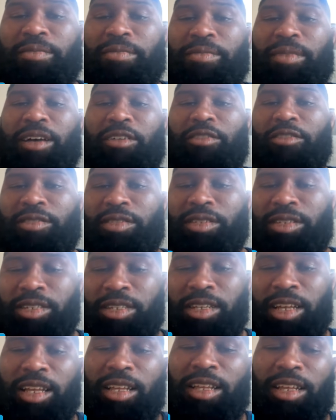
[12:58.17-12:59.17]

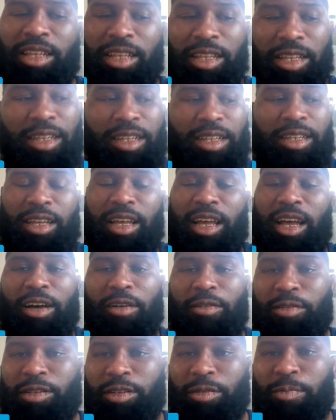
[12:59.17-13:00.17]
I
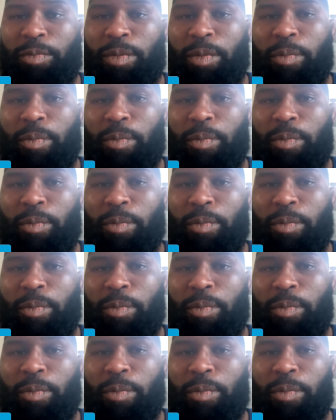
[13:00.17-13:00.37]
was